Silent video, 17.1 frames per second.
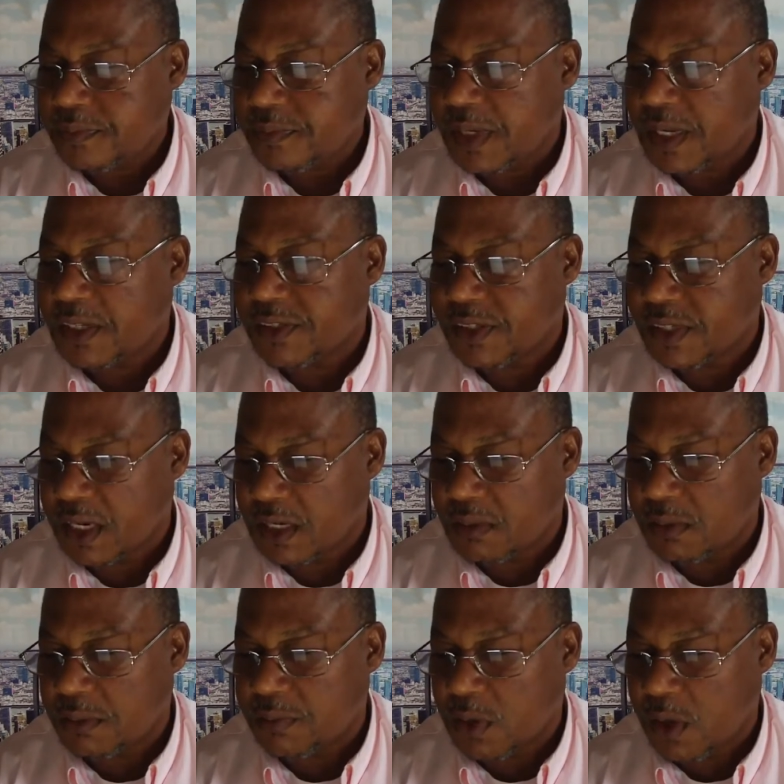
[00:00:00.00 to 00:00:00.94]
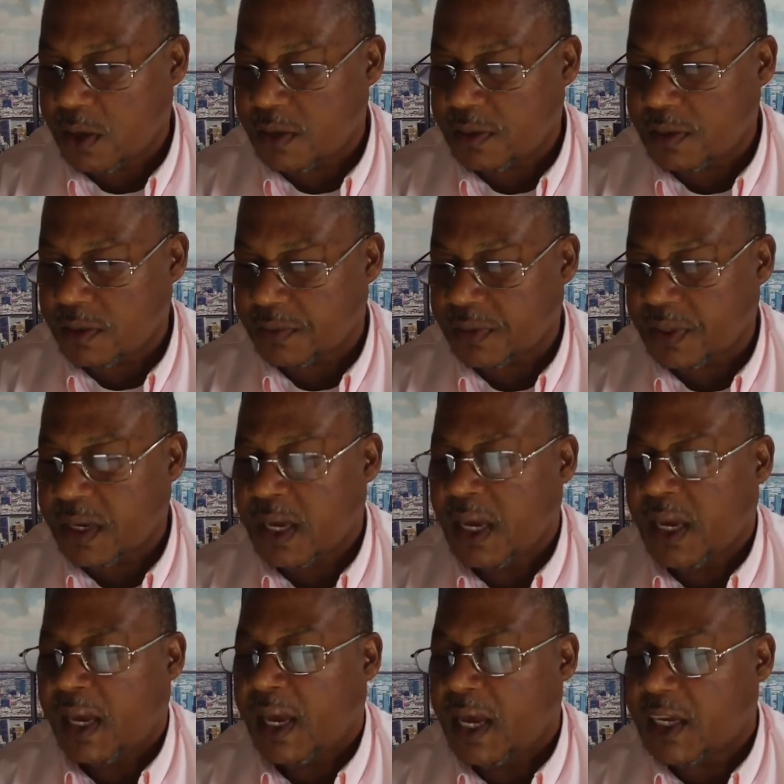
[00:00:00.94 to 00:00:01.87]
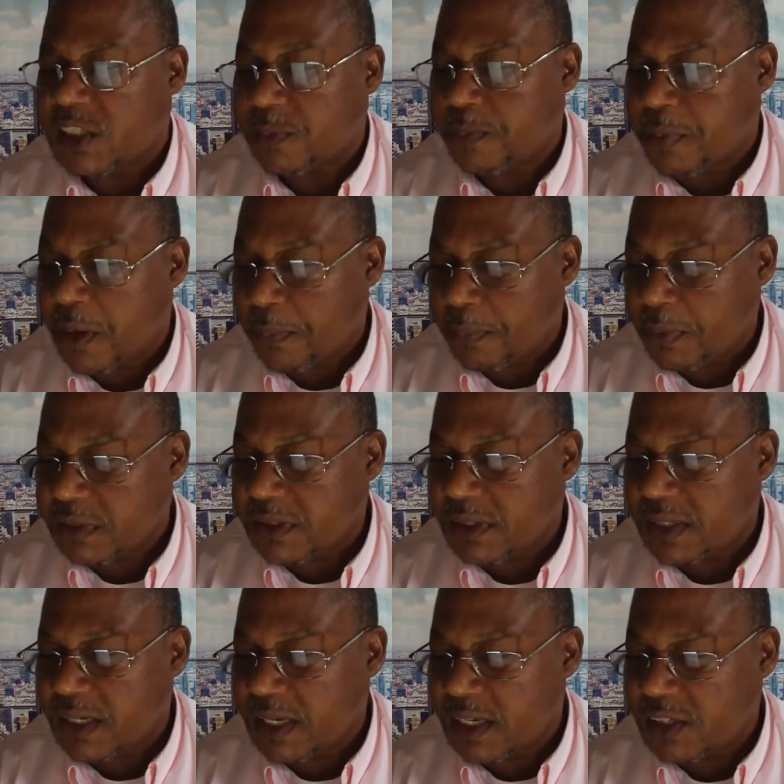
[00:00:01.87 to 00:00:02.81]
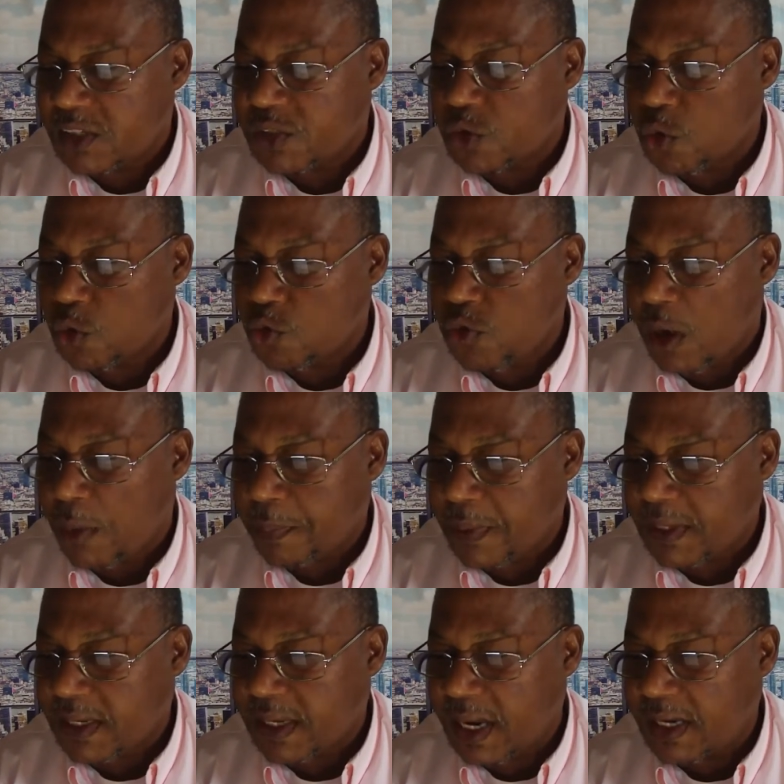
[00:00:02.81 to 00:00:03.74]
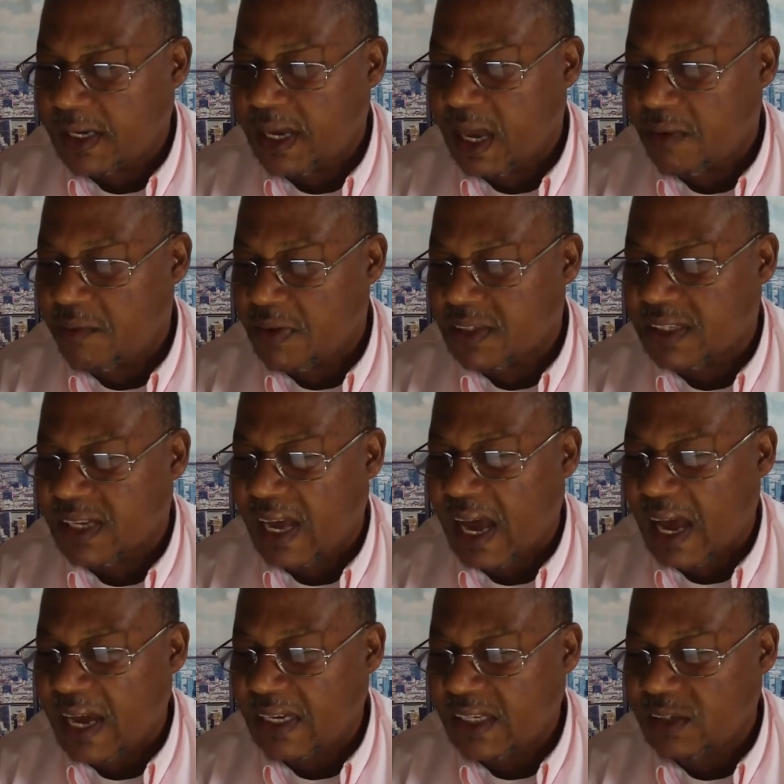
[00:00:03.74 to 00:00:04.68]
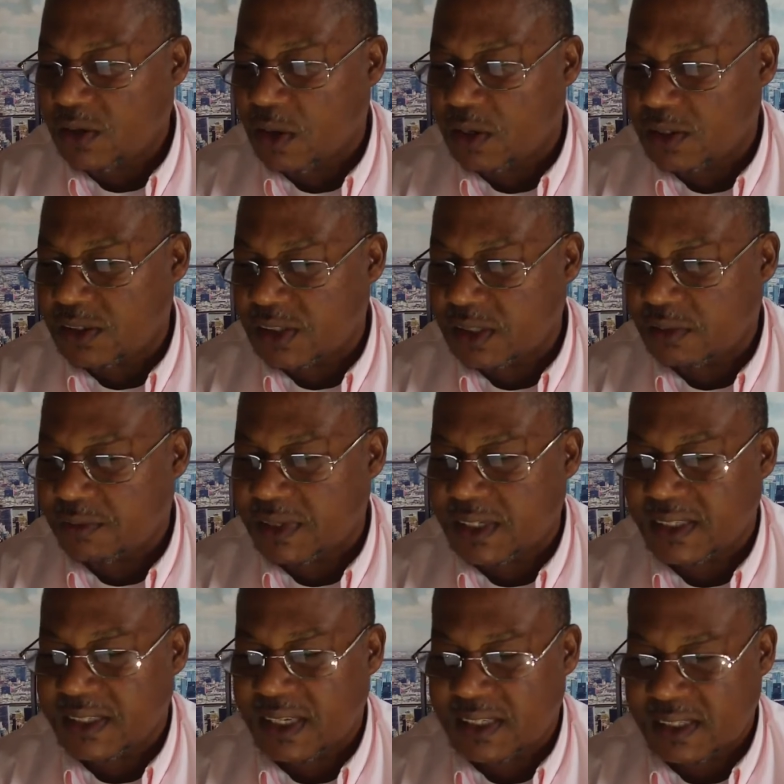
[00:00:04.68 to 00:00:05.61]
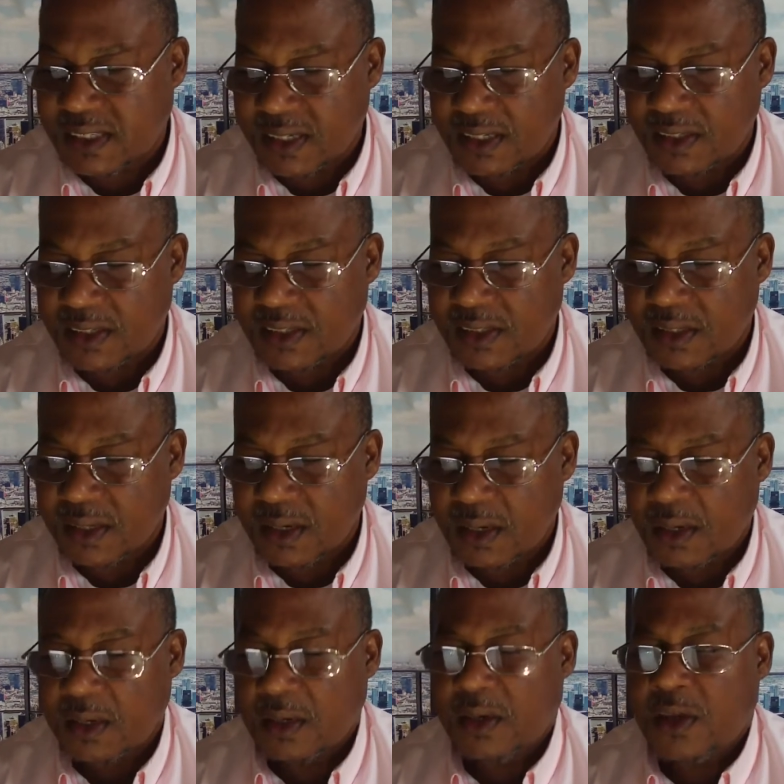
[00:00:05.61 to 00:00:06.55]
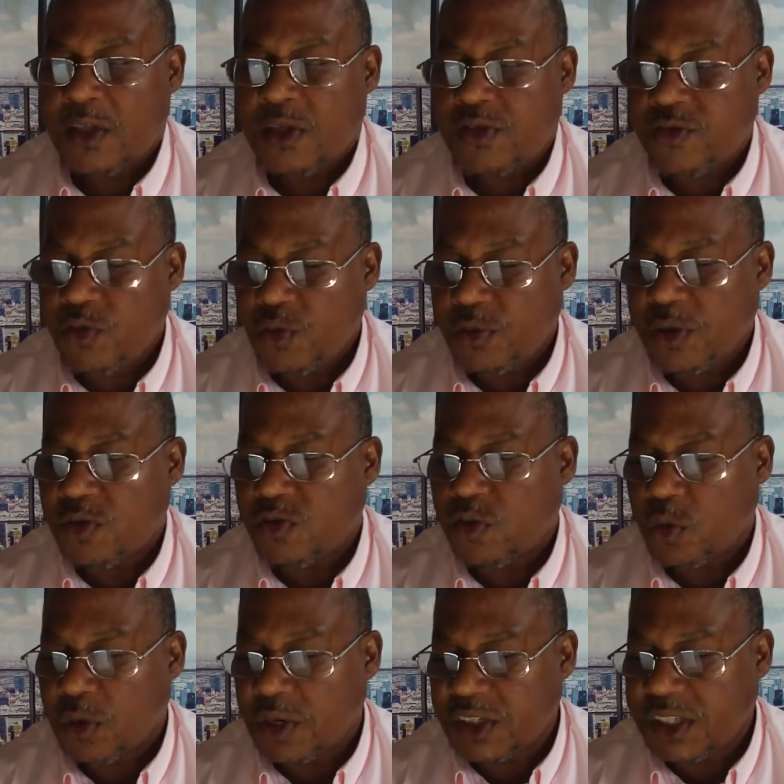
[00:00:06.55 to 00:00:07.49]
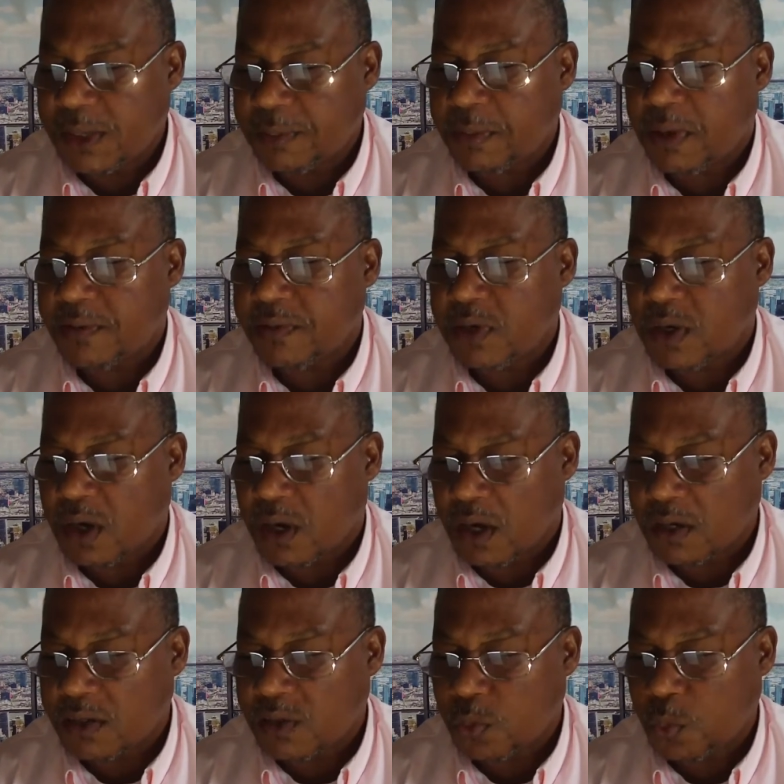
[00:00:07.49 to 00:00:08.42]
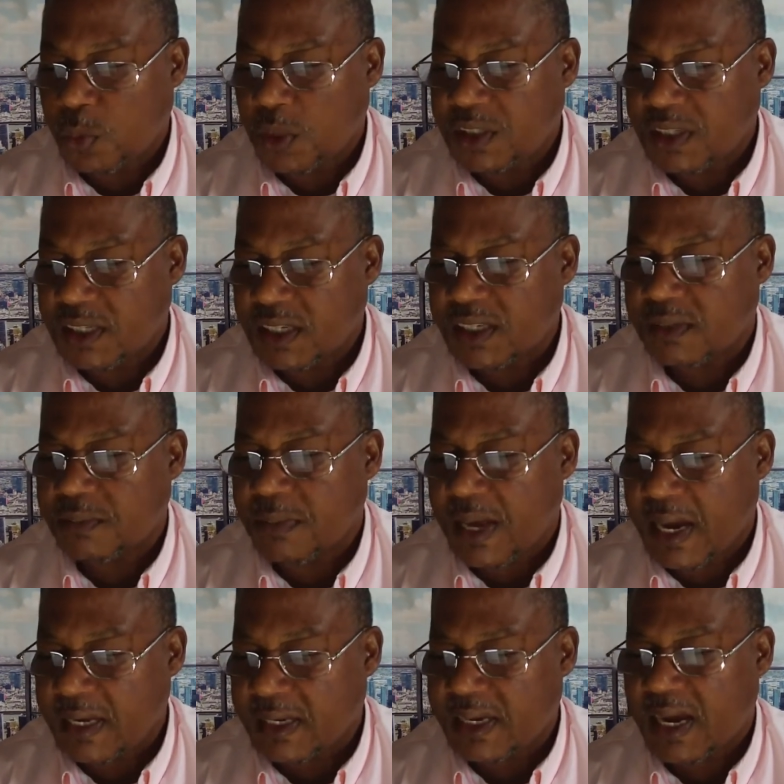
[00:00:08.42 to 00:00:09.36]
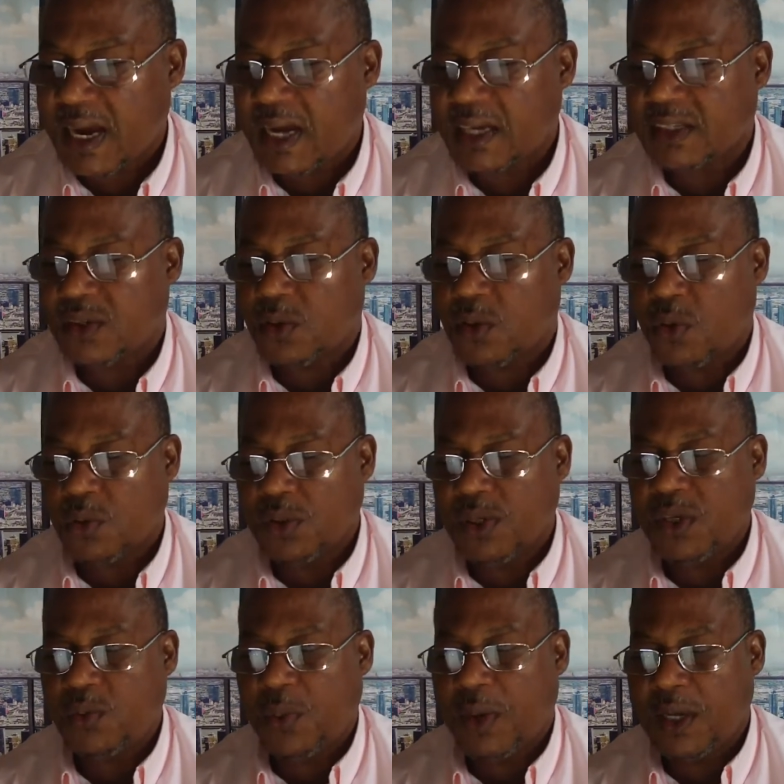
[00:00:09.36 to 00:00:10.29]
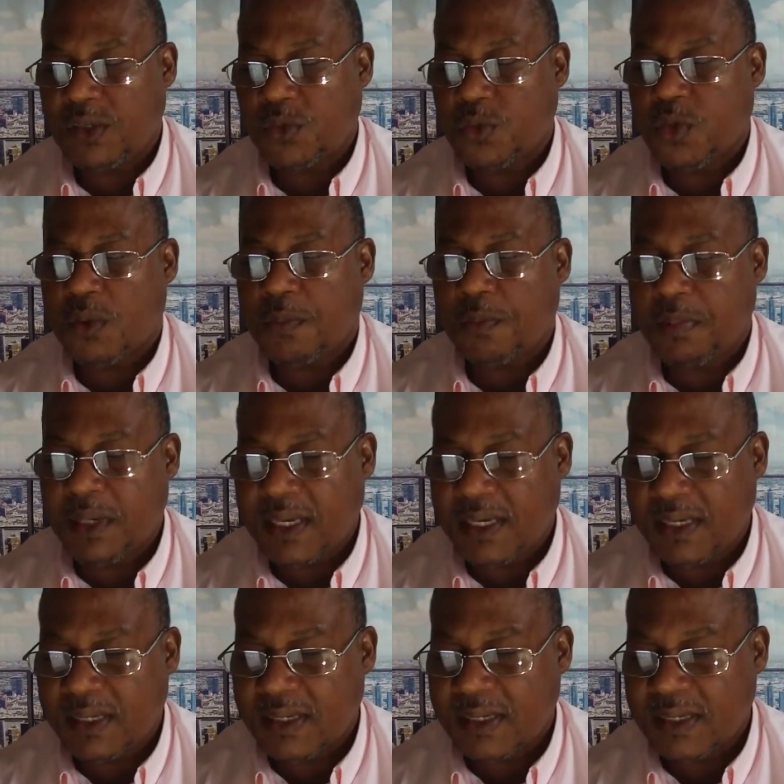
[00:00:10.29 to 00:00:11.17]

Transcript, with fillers: It's the kingdom of God on earth. Its purpose is to replicate heaven's ideology of existence through the rulership of God, which is mankind's only way to complete